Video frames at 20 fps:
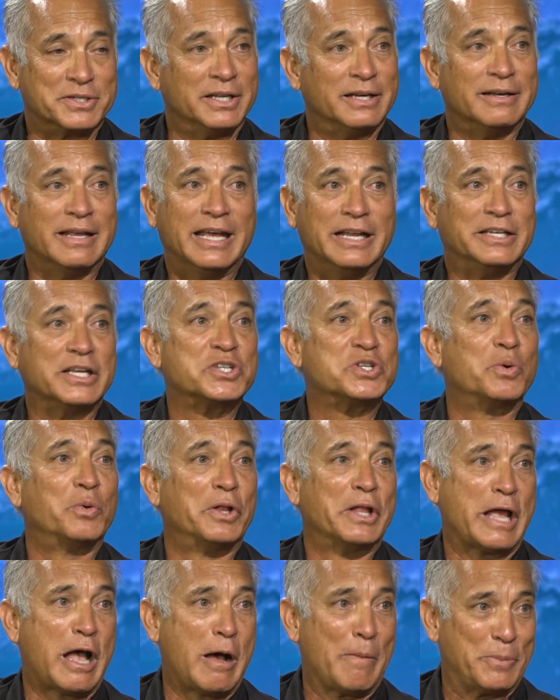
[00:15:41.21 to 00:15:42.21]
and it doesn't
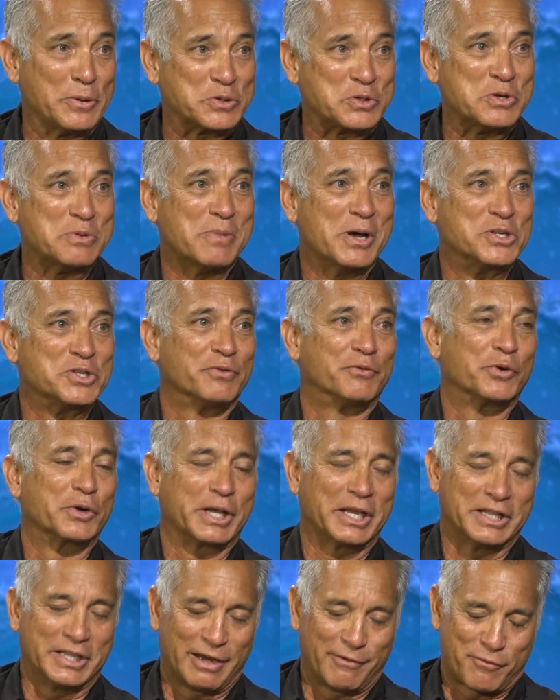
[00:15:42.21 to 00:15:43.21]
really help us too much if we're
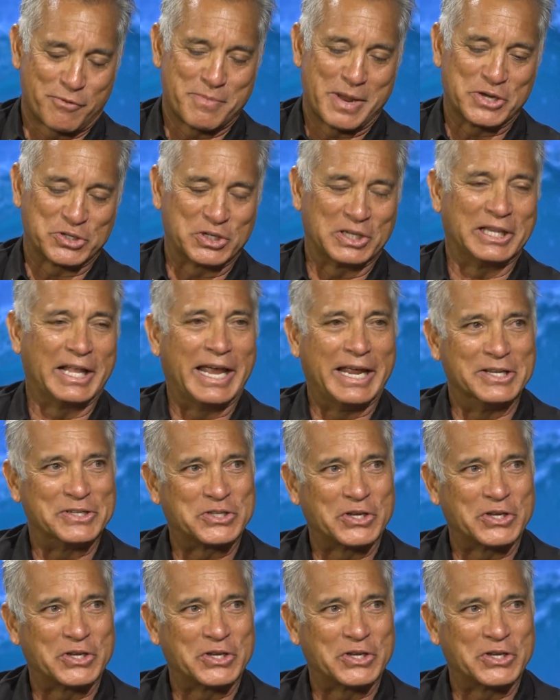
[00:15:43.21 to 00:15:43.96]
getting the information late.